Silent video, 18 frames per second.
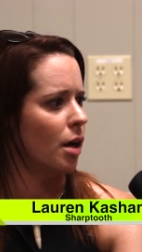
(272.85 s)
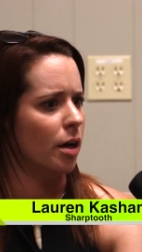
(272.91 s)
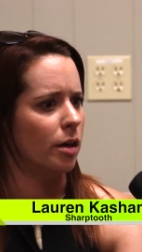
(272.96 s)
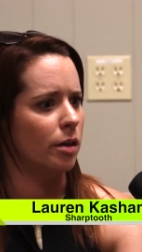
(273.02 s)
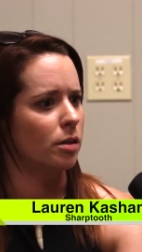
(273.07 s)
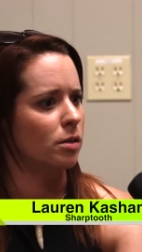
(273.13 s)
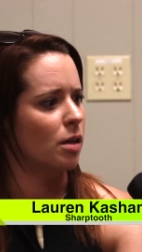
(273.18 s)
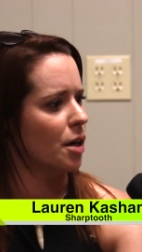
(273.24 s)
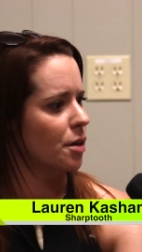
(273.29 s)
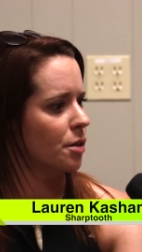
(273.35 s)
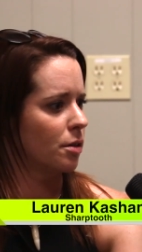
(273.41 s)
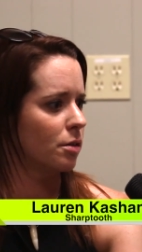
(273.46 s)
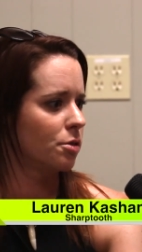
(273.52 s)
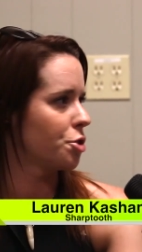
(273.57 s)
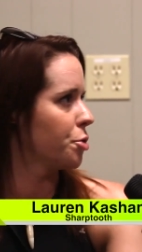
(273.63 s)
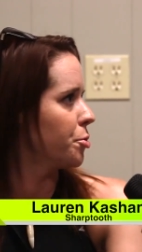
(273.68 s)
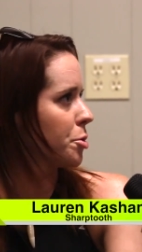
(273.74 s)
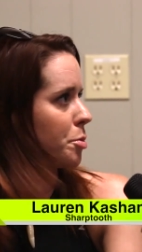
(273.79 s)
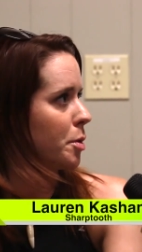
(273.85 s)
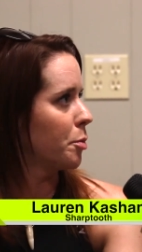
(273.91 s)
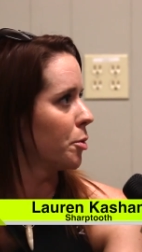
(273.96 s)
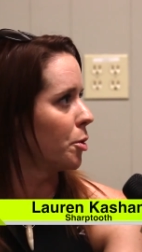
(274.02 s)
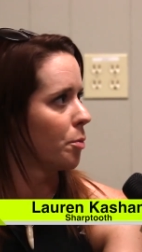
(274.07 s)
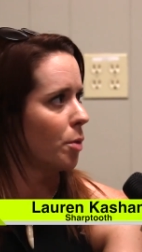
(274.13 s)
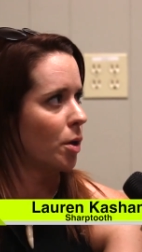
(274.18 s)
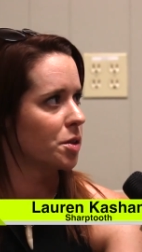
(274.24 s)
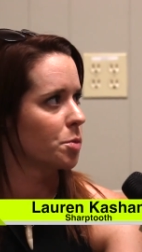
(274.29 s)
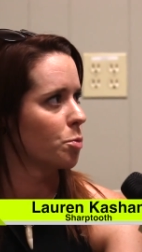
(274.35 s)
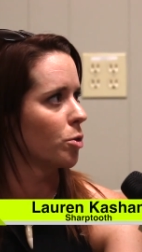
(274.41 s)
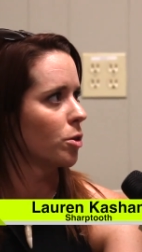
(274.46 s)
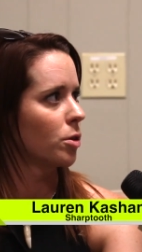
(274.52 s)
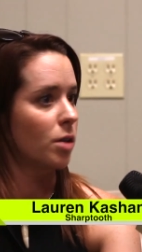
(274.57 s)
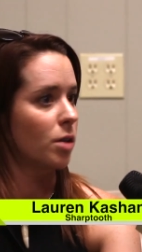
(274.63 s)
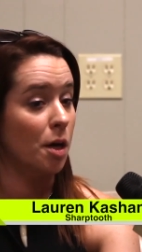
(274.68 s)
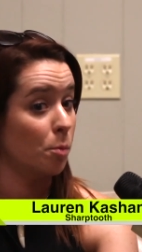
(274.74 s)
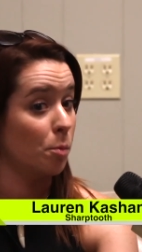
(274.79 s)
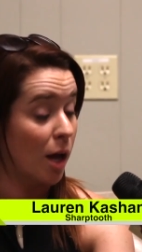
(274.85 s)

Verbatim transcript: Uh, a lot of Jewish people in Baltimore, a lot of